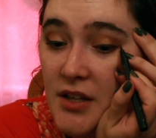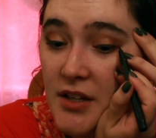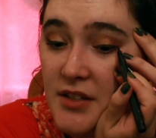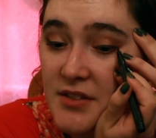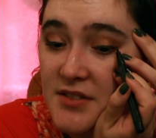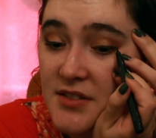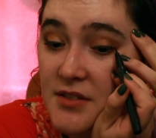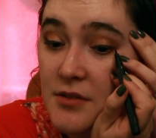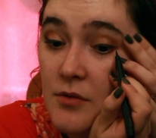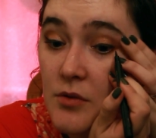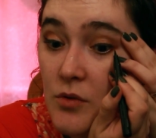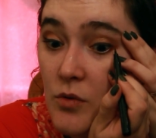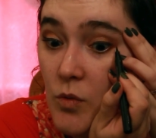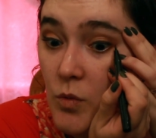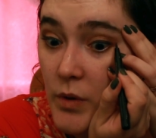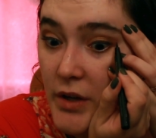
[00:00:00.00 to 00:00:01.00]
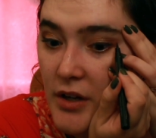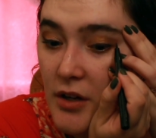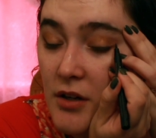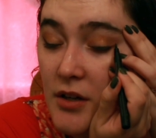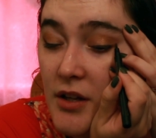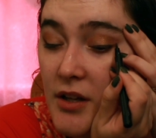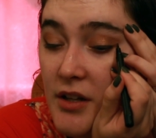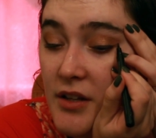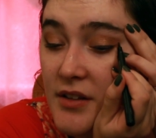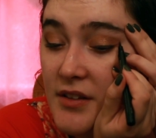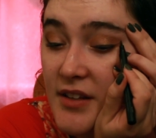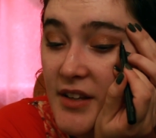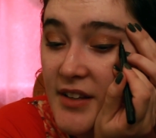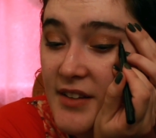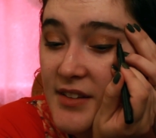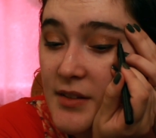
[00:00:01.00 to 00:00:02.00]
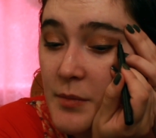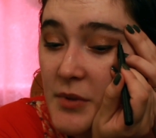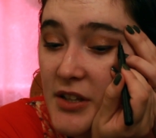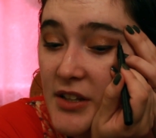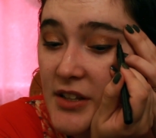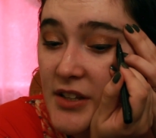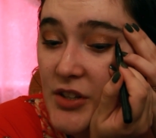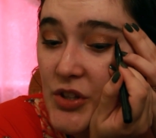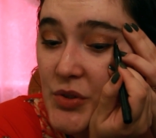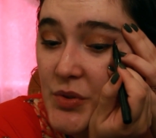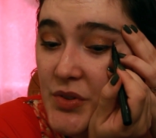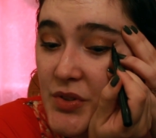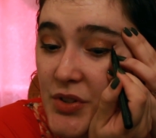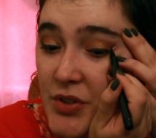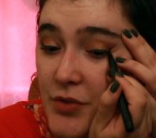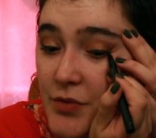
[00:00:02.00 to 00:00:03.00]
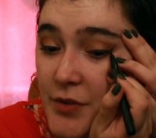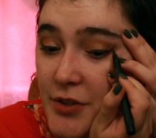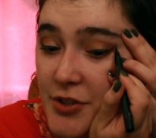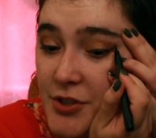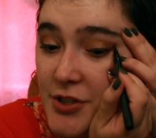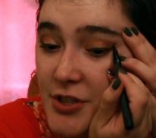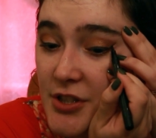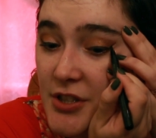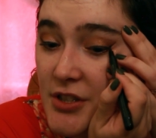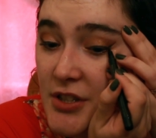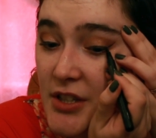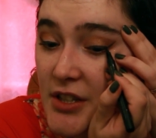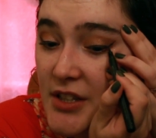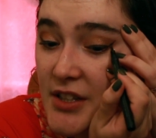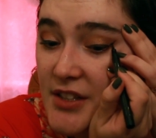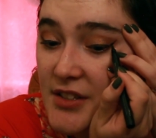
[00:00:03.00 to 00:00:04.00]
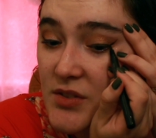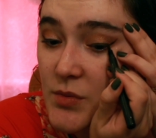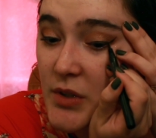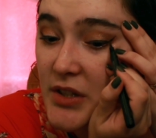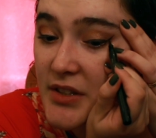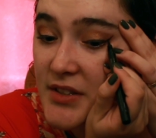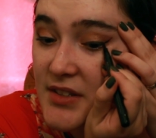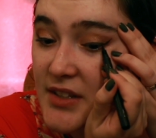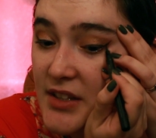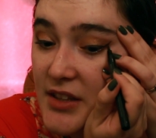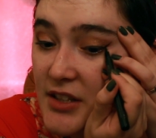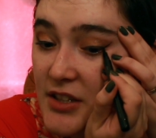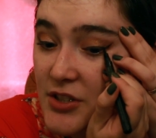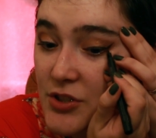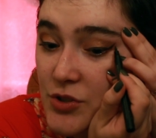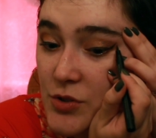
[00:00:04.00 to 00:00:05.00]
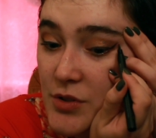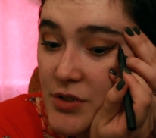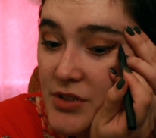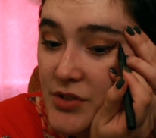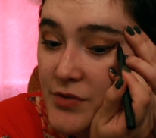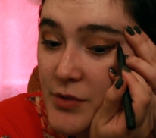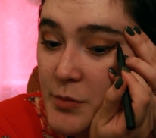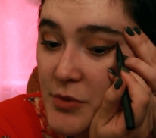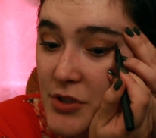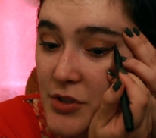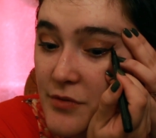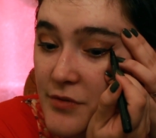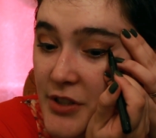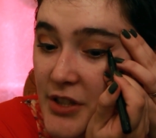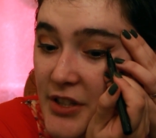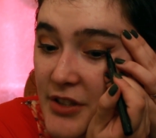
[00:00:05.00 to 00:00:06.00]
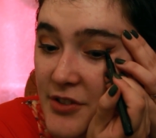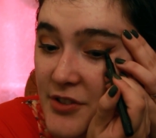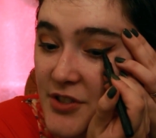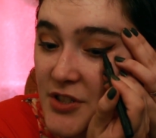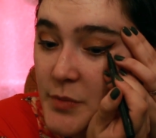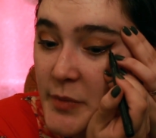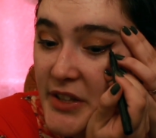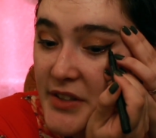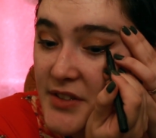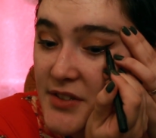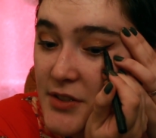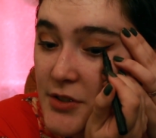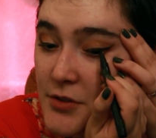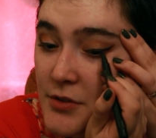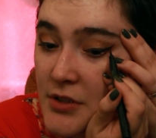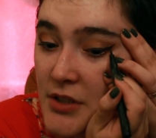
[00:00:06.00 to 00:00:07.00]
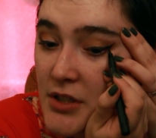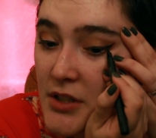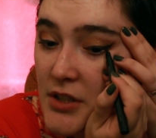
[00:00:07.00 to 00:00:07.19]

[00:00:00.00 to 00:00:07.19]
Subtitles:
It's weird and it takes some getting used to for sure, as well as like the controls for maneuvering in your spacesuit.